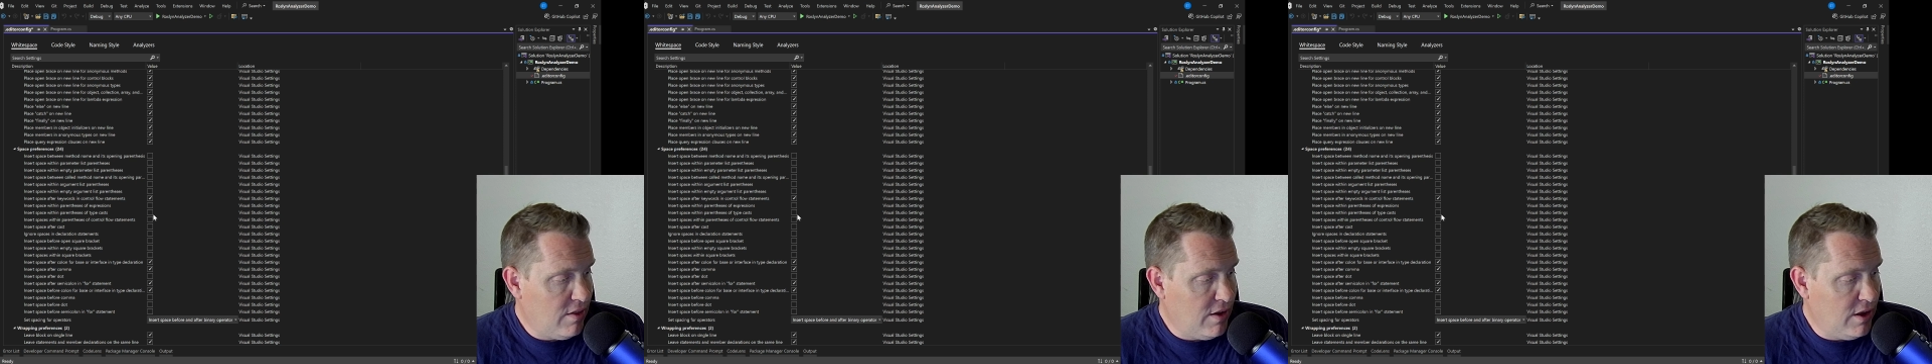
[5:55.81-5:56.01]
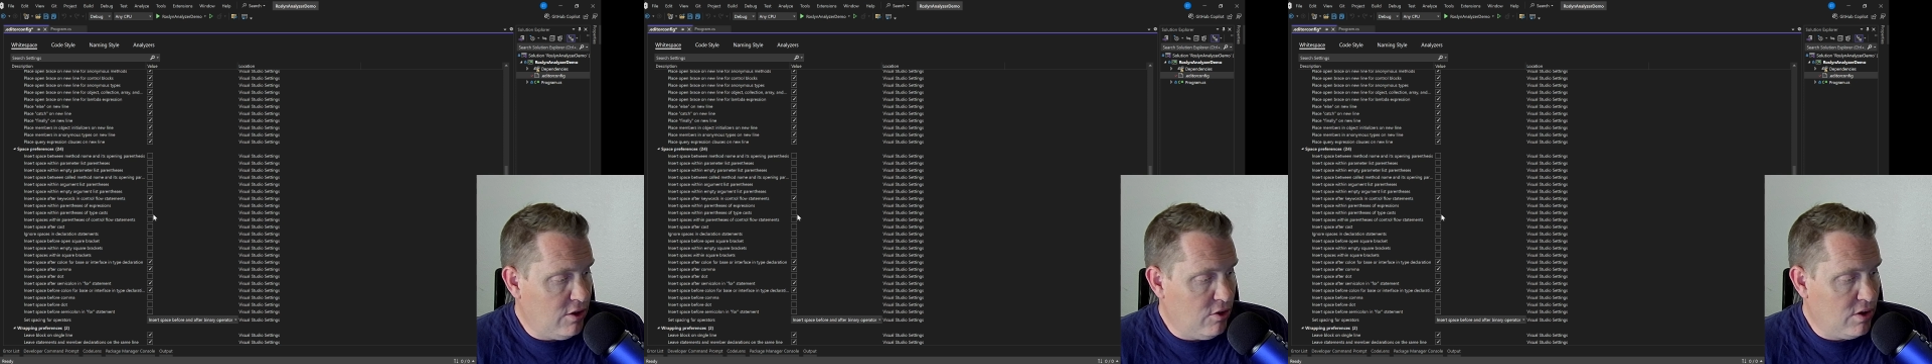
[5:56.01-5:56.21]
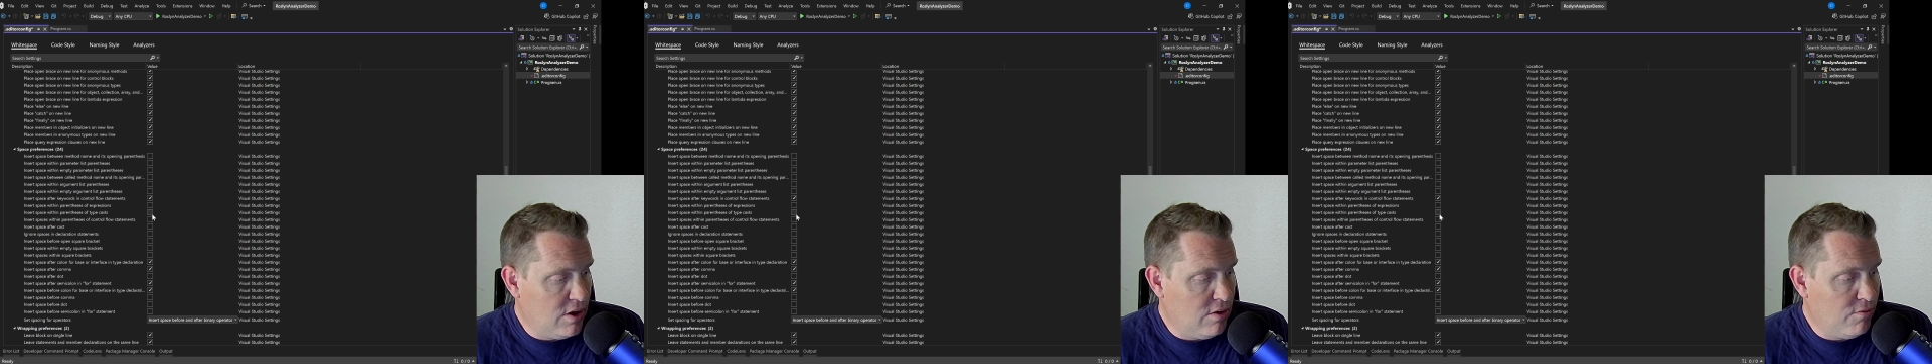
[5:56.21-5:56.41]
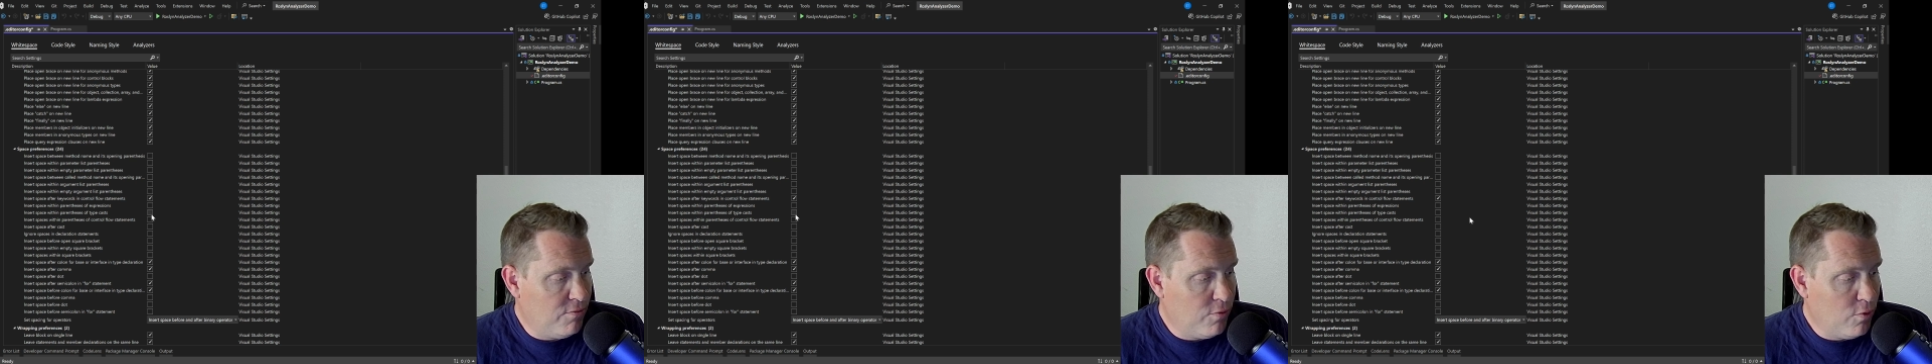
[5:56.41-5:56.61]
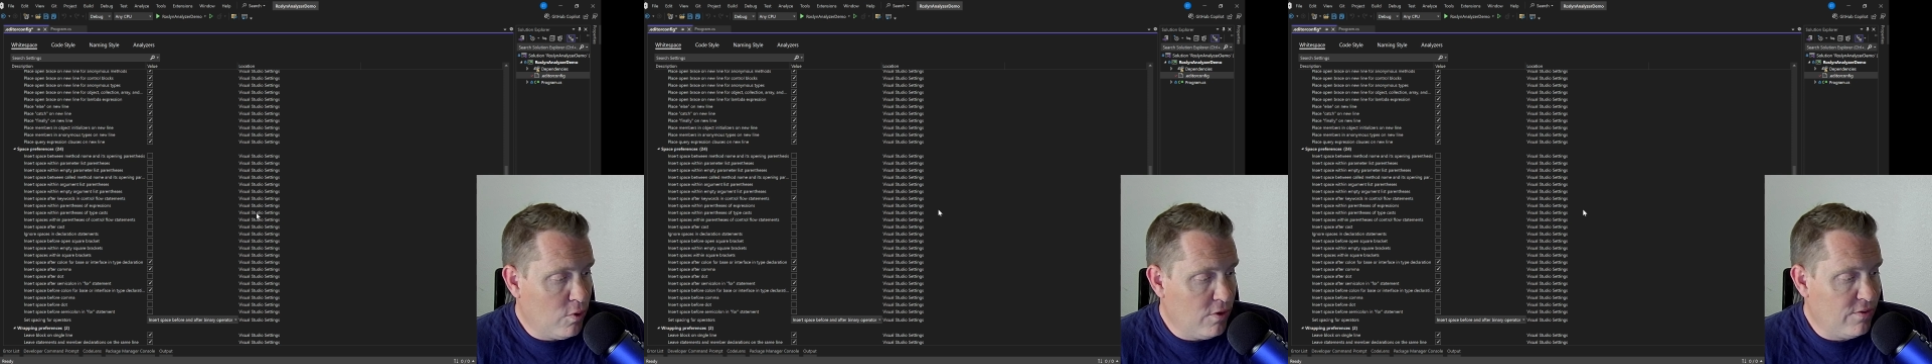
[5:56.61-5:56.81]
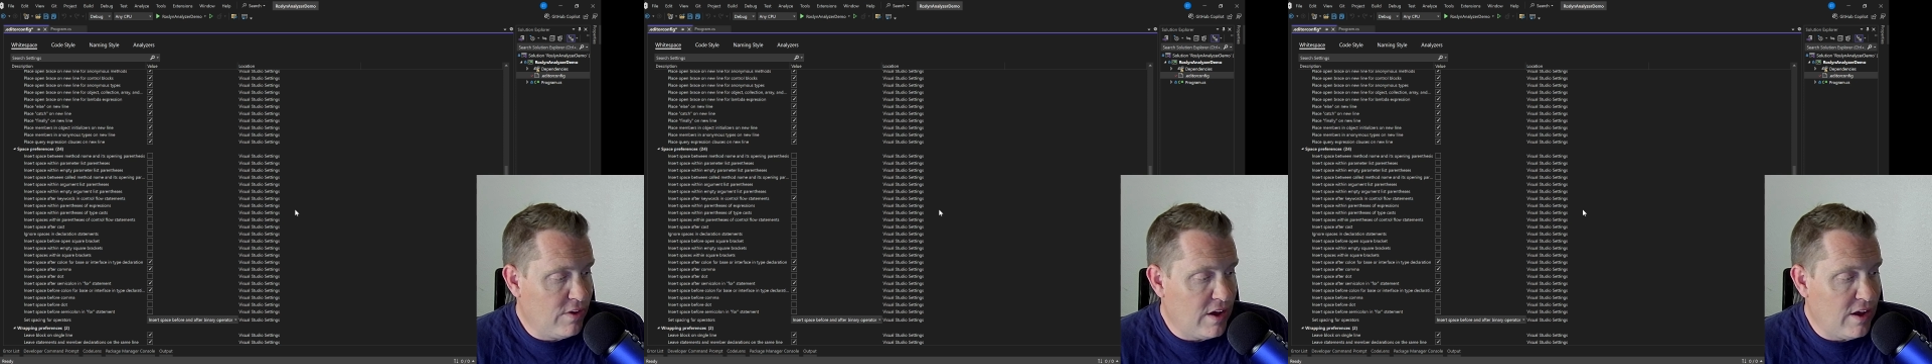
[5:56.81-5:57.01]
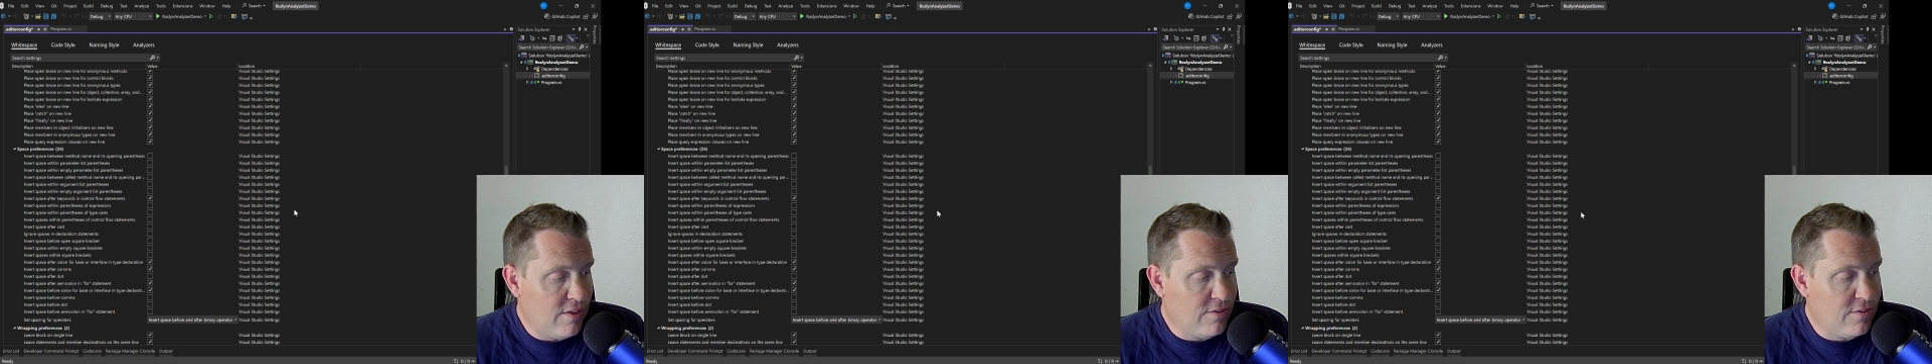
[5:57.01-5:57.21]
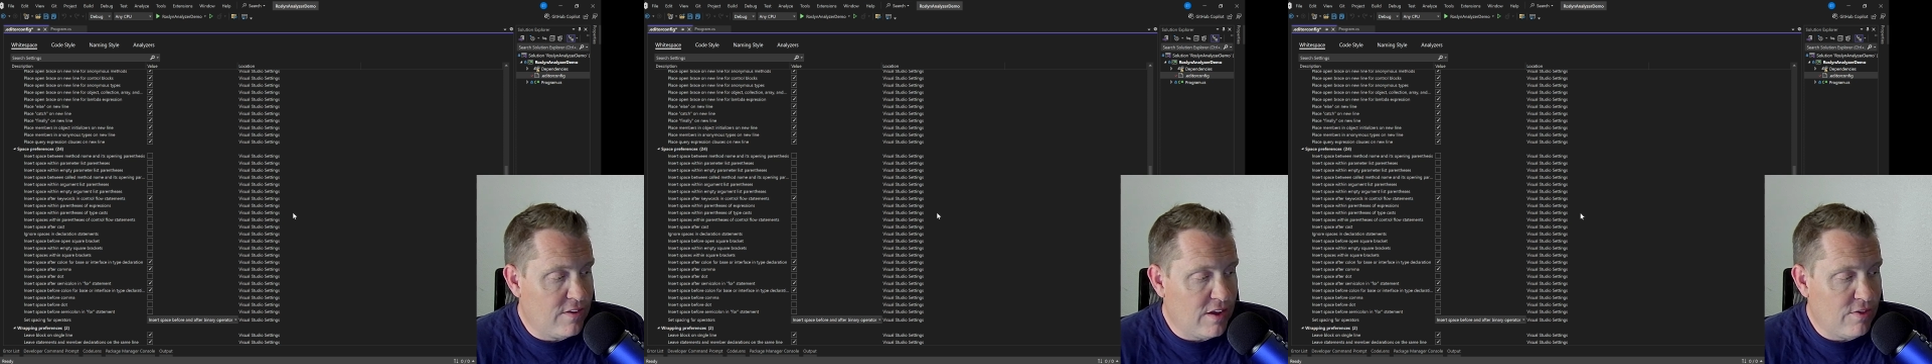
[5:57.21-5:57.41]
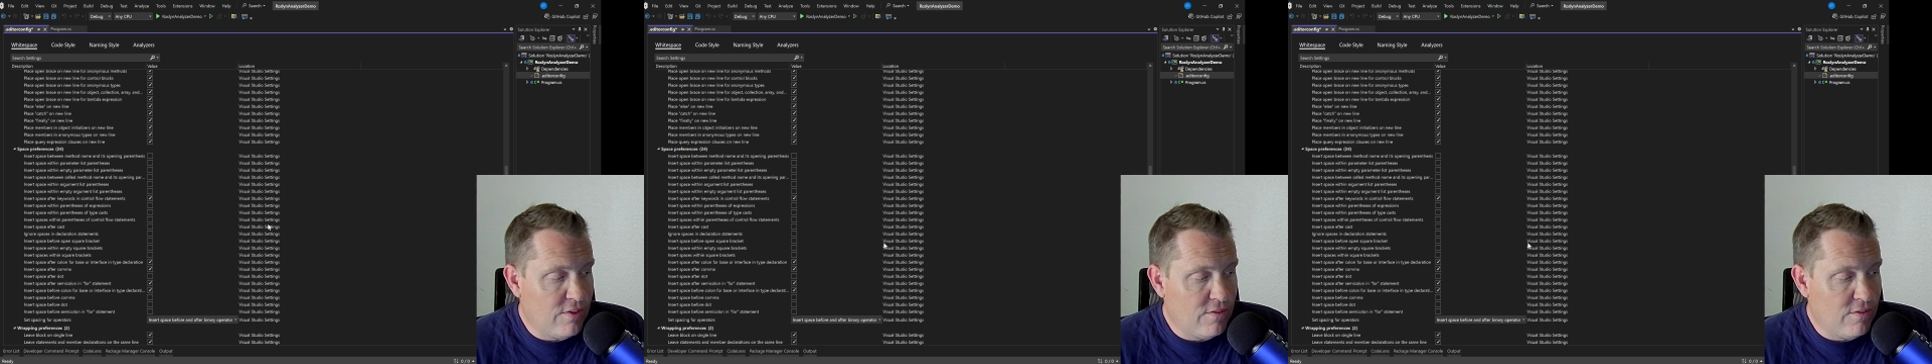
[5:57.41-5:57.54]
Like you can enforce that and set the